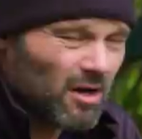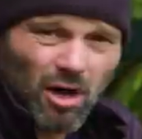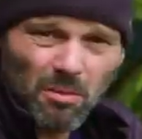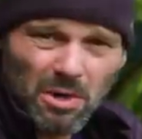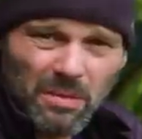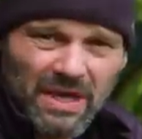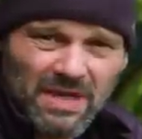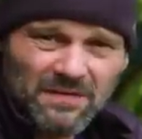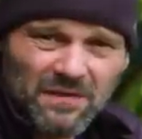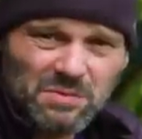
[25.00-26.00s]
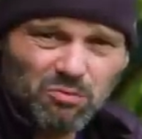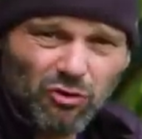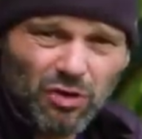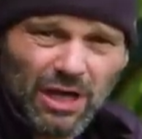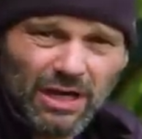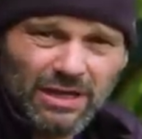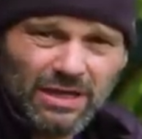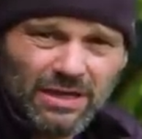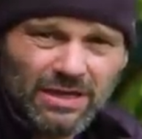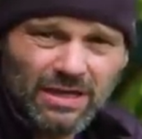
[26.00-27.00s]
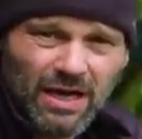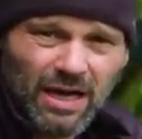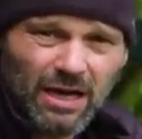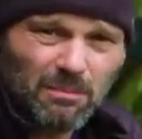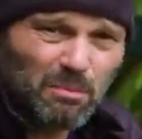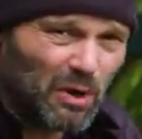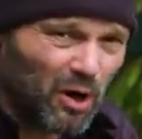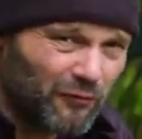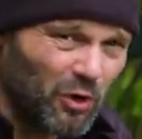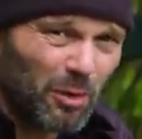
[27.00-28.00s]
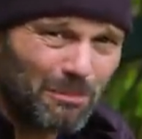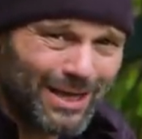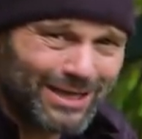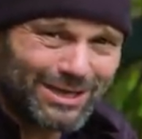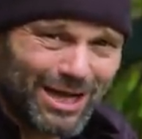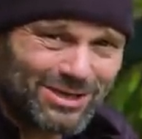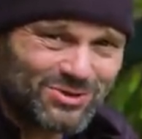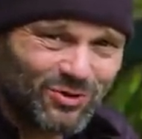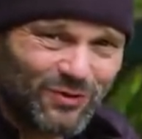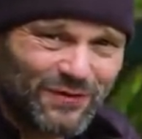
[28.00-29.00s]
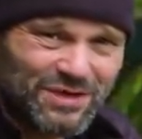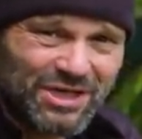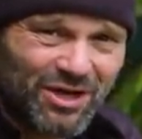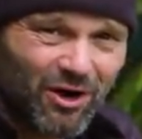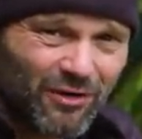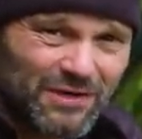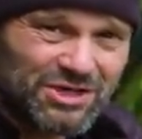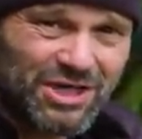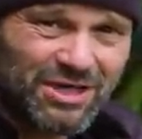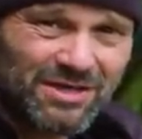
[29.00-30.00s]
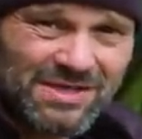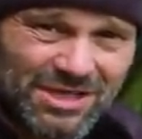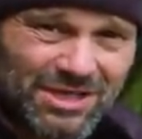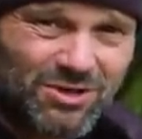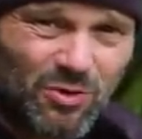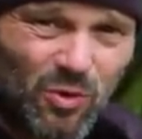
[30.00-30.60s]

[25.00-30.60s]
I'm going to be here to fish Brooke Lake, but I've got a mate next door fishing Carthagena syndicate